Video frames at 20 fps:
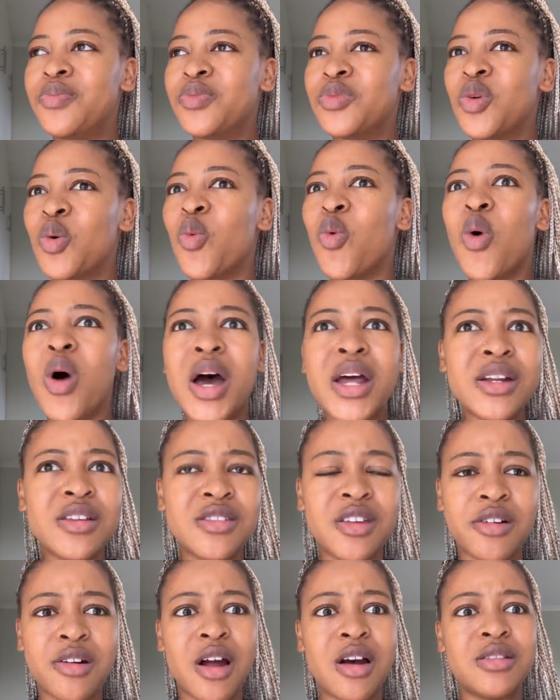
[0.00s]
what
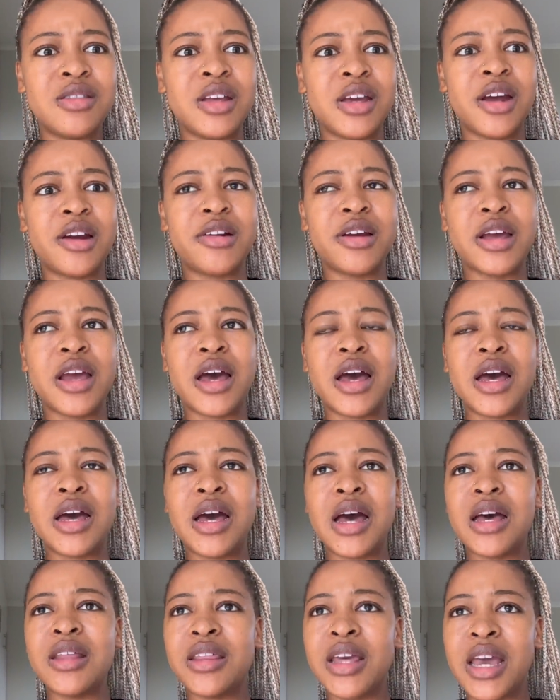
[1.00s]
is around the area.
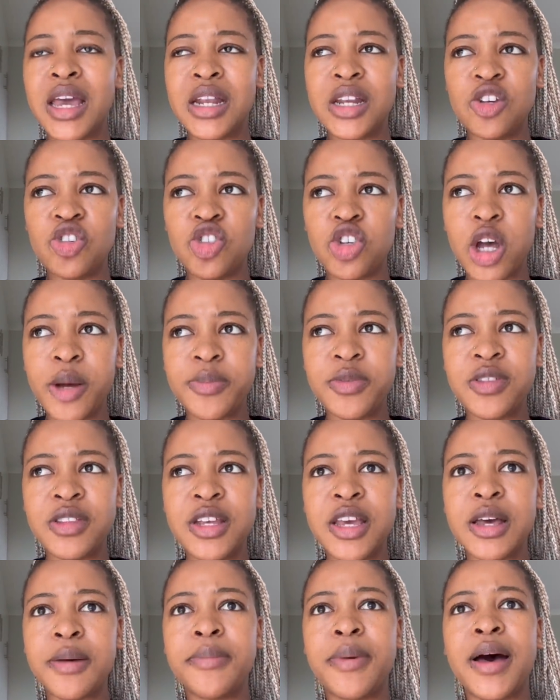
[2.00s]
Are there any shops
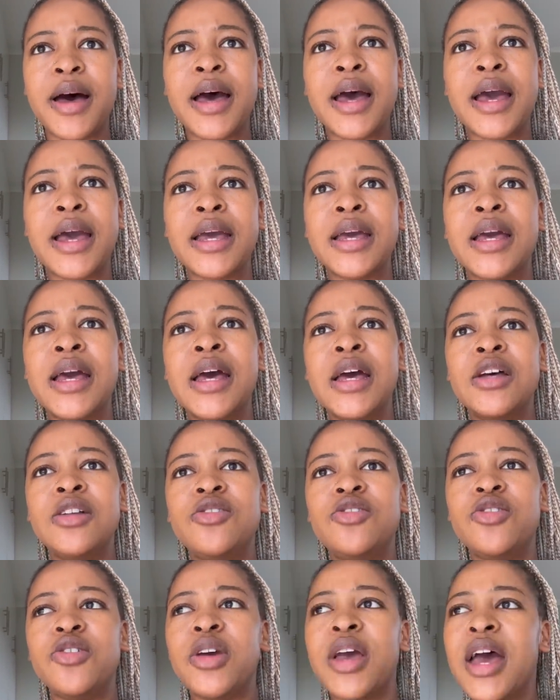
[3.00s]
nearby?
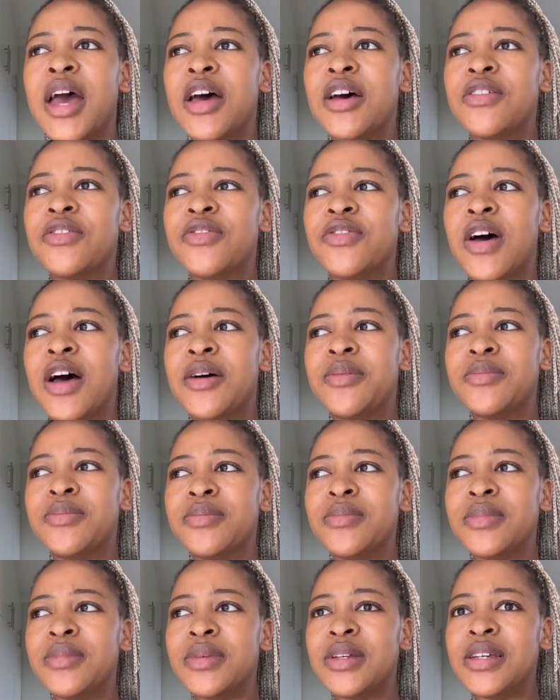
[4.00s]
Do you have
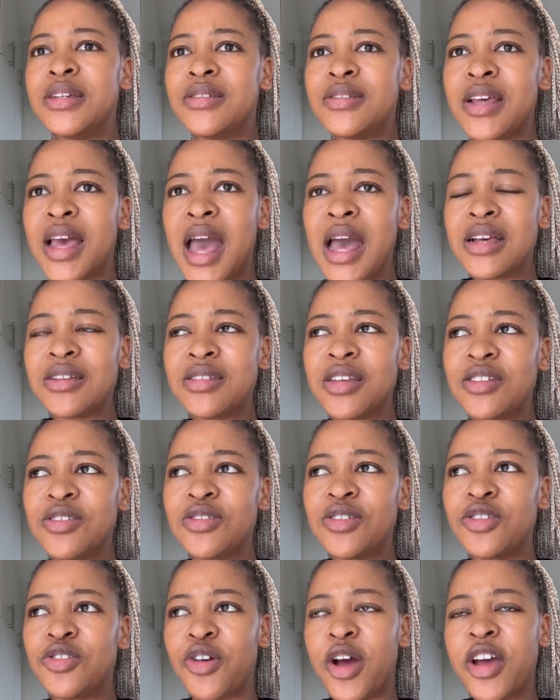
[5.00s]
easy access
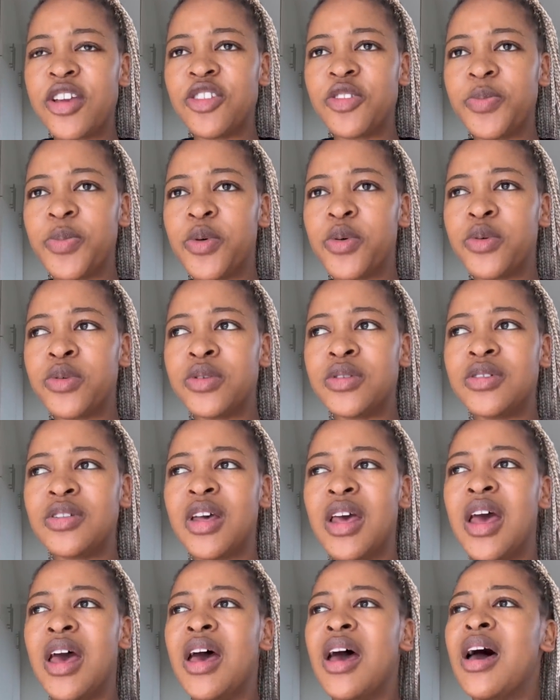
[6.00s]
to transport?
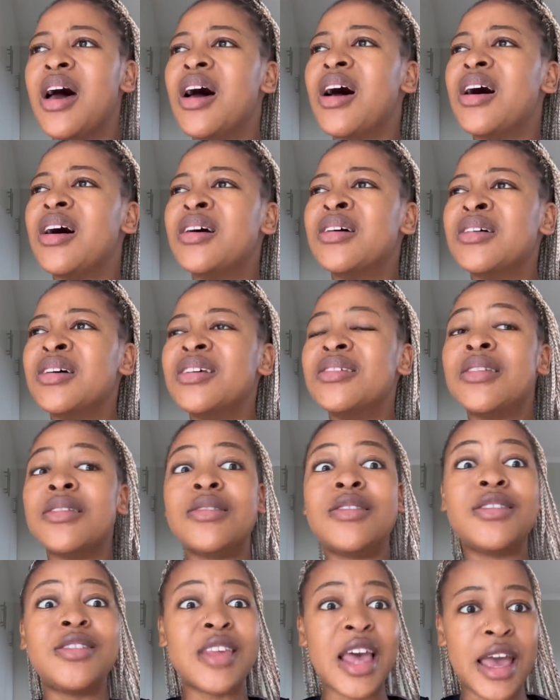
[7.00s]
Is
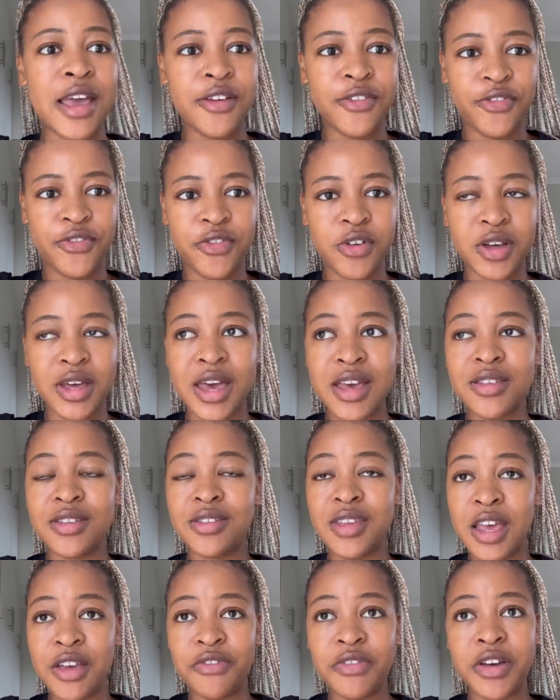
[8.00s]
it safe? Okay,
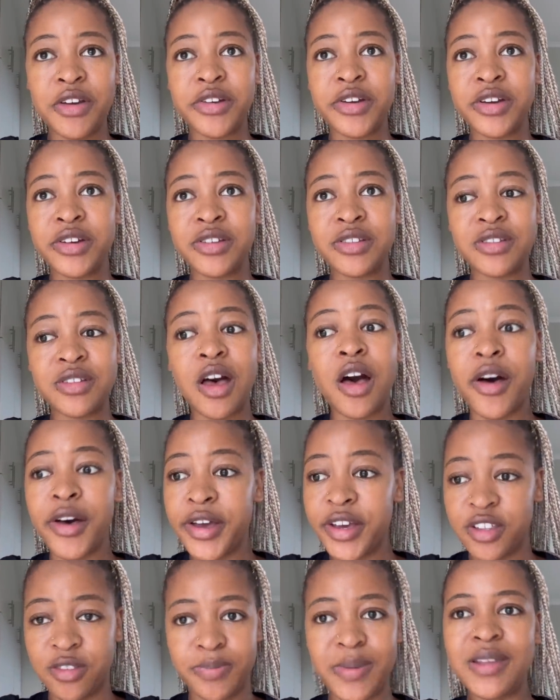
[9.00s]
safe areas are
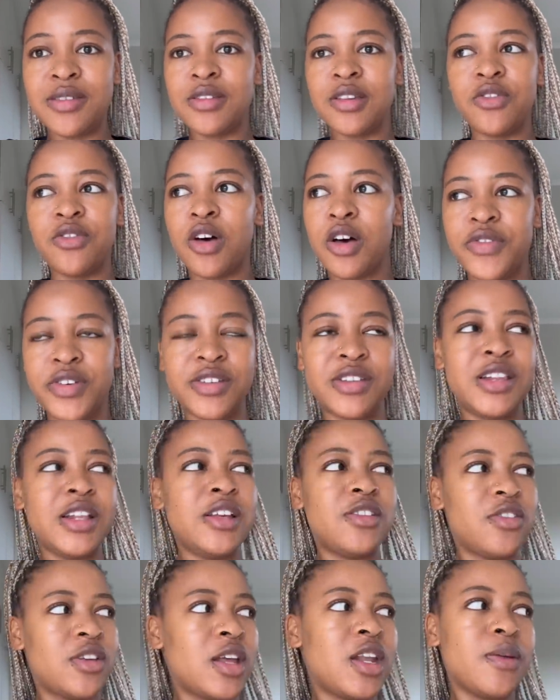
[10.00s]
expensive. Obviously,
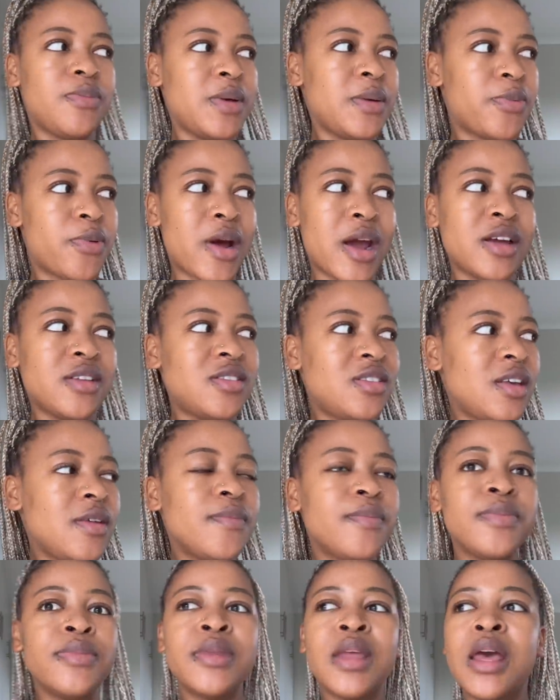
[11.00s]
it's gonna be pricey.